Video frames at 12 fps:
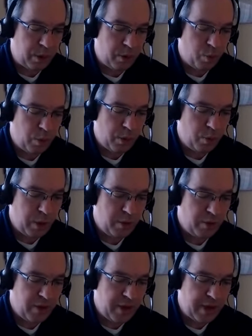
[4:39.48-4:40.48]
what do
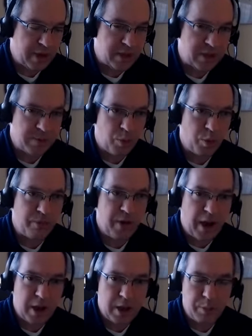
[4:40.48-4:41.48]
you think is more
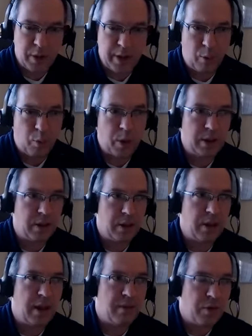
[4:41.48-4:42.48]
valuable at what
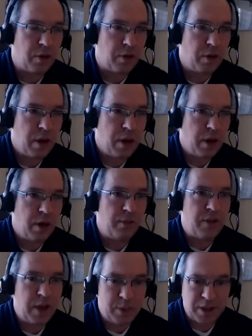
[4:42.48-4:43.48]
level
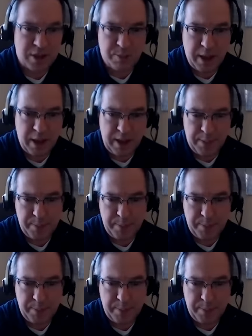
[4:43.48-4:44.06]
of MSP?